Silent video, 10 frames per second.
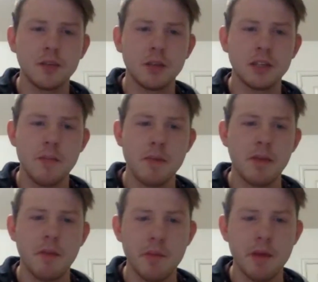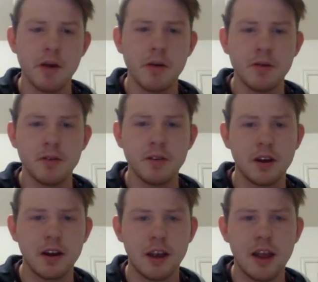the minimum amount they're gonna
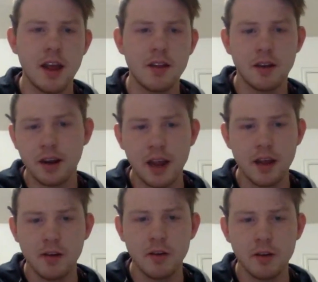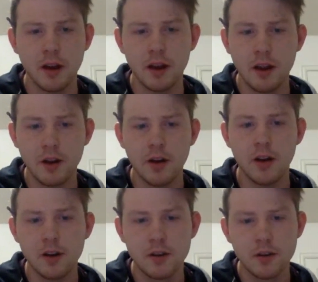get? They're gonna get nothing at all.
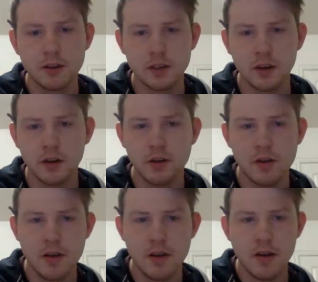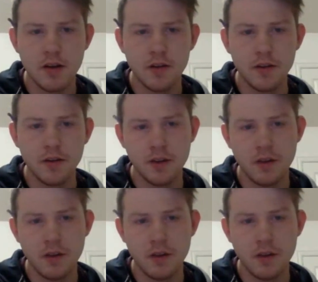So 0